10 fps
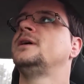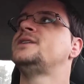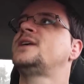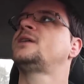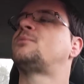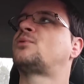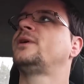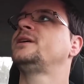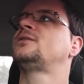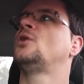Is that a
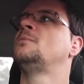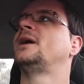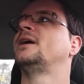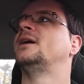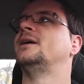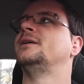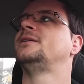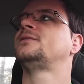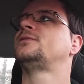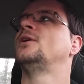Prius? Oh my god.
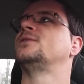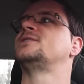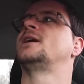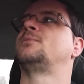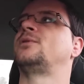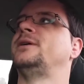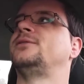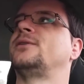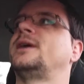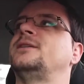No, it's not a
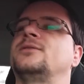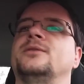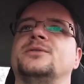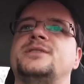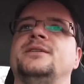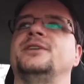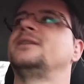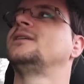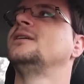Prius. Okay, it's a little Civic.